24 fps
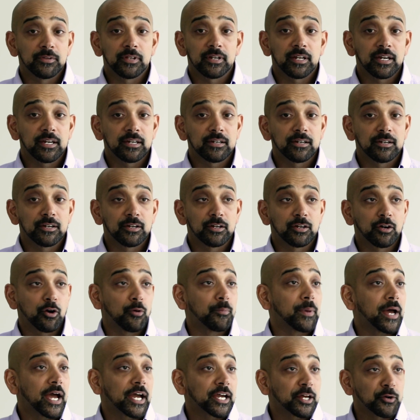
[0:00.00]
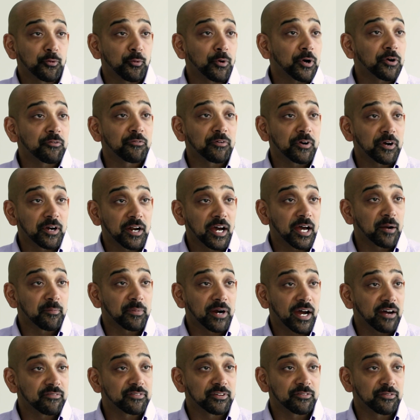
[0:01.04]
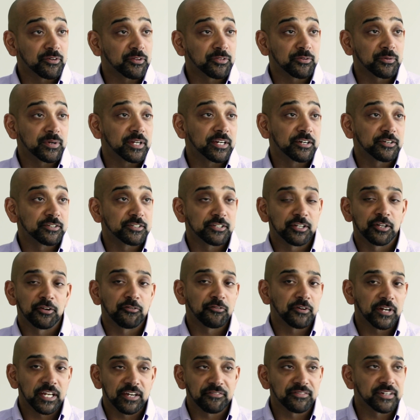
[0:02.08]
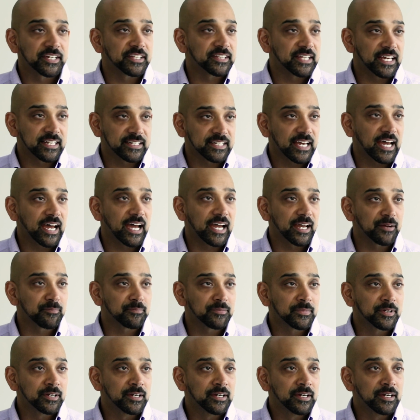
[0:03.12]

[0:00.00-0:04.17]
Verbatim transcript: then I go back and work for a nonprofit for three years and they're forgiven at that time.